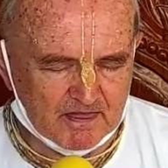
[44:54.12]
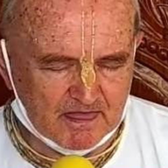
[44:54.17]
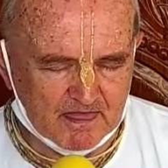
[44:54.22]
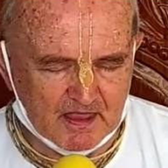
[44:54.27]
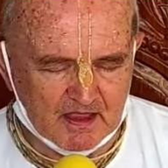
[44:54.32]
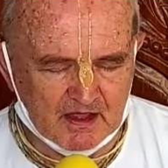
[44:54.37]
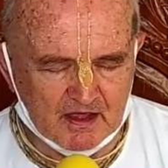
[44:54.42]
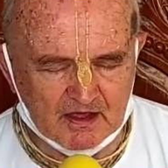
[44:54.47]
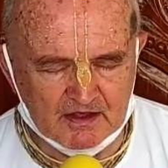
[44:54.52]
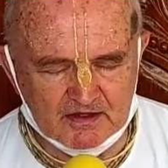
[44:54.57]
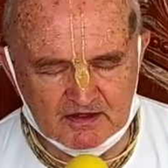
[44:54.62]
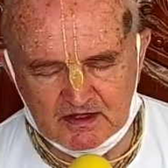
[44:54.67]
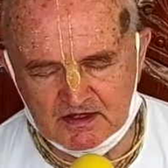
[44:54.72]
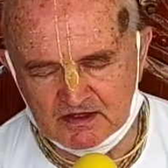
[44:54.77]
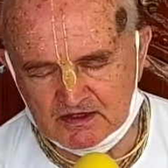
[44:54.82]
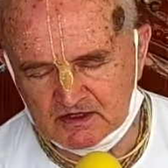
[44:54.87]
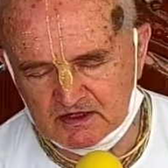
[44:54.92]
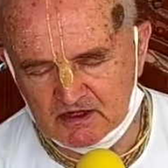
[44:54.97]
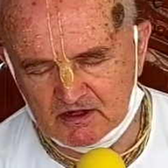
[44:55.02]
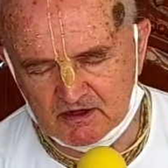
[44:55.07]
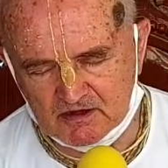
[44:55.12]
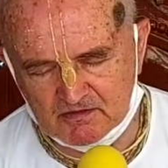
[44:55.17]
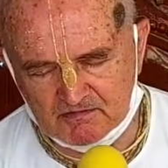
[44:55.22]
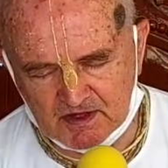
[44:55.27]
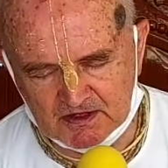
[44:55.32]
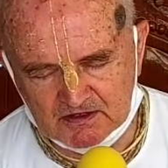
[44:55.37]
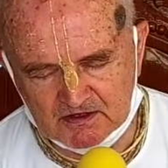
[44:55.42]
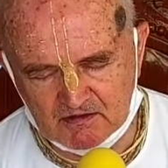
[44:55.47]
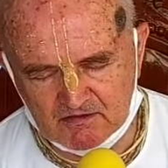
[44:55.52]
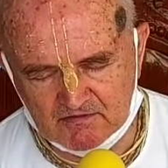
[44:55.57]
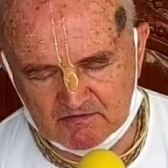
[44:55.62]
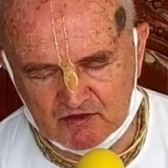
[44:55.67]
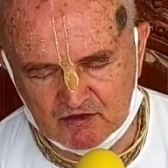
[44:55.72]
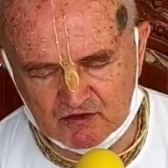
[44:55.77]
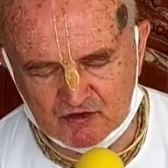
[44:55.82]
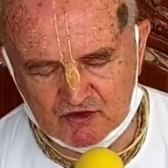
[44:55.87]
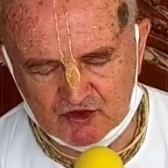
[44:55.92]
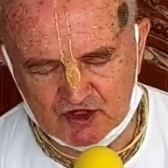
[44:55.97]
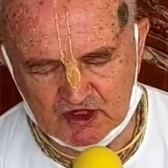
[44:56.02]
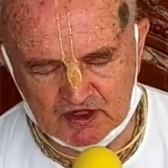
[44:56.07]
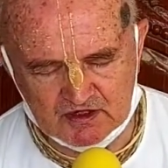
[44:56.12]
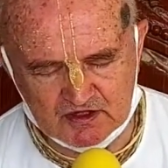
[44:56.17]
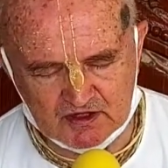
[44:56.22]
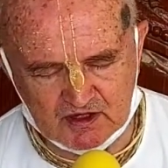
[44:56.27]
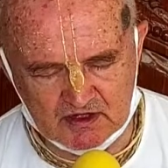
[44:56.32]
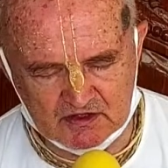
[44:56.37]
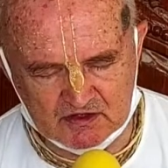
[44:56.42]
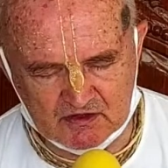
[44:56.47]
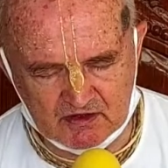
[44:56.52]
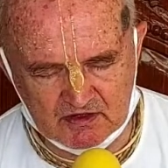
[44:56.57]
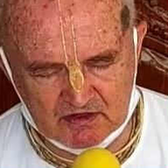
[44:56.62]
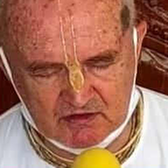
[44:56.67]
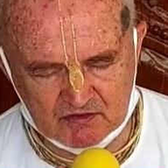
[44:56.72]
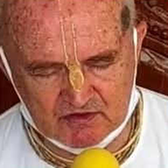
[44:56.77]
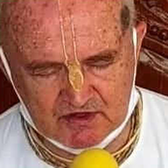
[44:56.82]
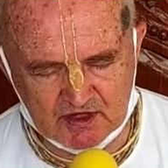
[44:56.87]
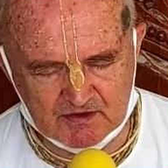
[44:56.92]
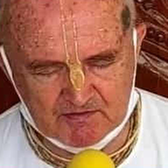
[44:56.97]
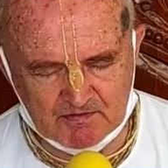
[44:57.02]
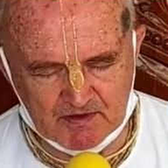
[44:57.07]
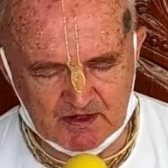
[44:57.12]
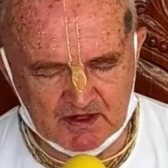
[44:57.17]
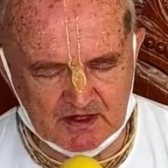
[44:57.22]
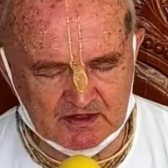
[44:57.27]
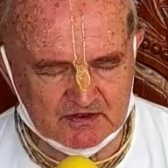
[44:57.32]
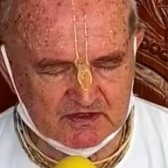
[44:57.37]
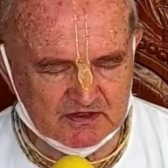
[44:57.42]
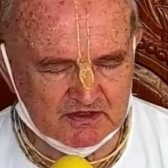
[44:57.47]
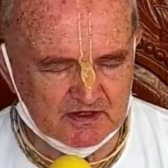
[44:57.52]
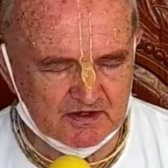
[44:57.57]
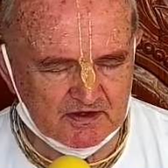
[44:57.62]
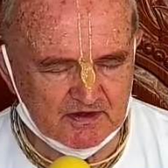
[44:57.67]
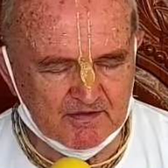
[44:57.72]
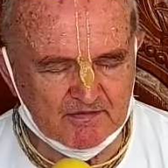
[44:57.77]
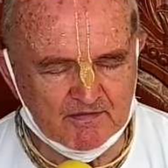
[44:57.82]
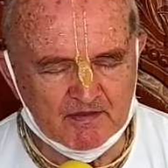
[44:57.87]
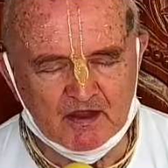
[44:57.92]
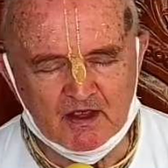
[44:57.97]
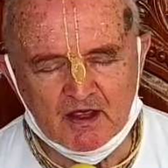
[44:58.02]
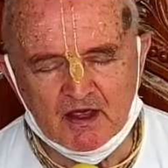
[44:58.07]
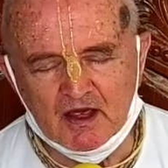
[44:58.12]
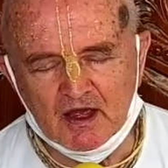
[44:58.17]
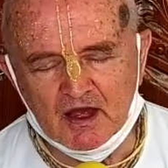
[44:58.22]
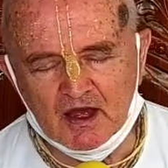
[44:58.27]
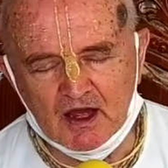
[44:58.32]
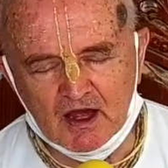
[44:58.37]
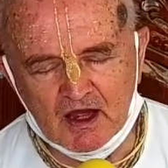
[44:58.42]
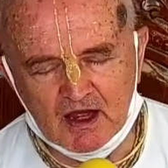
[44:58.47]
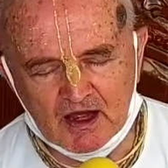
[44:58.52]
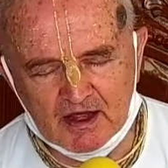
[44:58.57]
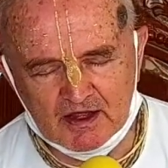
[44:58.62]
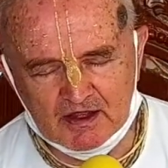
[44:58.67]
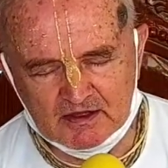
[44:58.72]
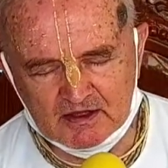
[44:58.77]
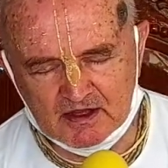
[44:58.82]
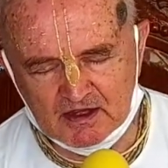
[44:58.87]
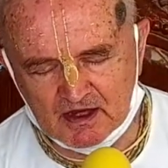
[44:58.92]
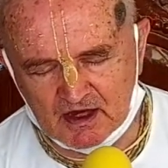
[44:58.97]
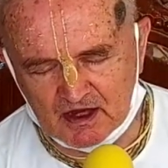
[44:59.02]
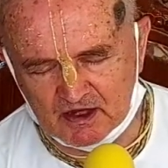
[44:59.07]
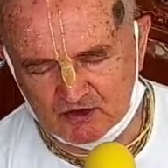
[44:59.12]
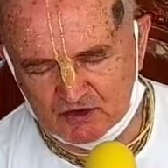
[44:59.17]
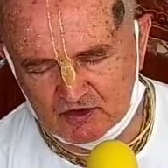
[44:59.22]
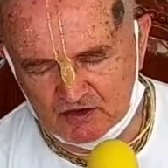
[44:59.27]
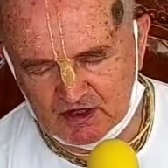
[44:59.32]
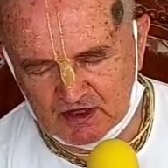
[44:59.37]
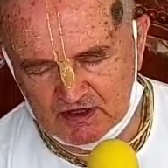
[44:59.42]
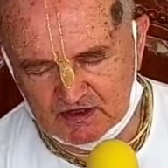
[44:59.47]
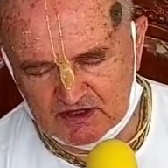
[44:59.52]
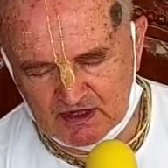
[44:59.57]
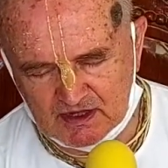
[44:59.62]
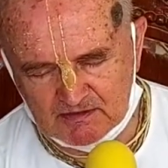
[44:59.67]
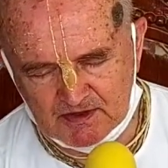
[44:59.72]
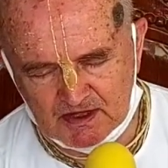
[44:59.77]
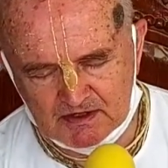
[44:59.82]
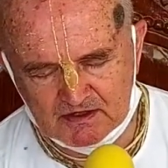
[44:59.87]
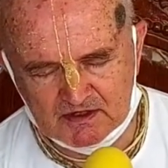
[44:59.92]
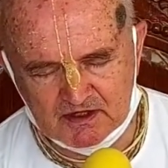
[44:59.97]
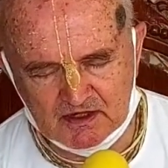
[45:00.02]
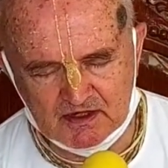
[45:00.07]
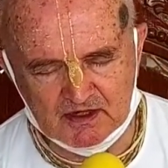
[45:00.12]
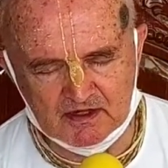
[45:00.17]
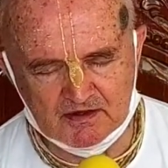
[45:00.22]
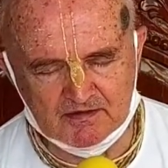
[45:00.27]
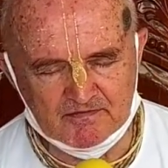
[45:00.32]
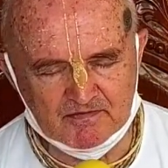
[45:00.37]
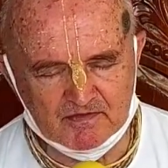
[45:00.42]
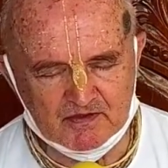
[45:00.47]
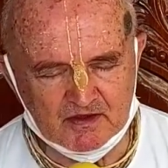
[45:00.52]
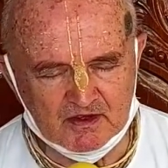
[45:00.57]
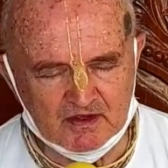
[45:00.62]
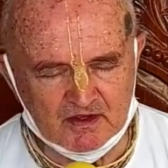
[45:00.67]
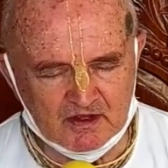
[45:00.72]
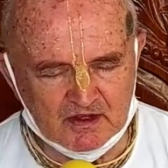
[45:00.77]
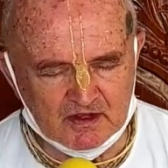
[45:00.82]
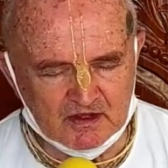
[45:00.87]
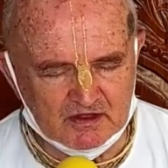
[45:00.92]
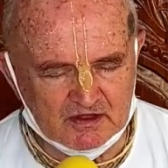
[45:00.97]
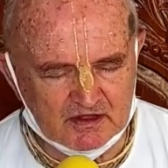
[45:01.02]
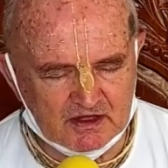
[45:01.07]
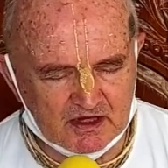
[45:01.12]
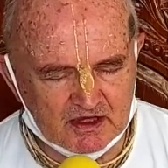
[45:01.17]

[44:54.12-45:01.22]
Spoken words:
this battle of Kurukshetra is going to take place, and Arjuna is lamenting that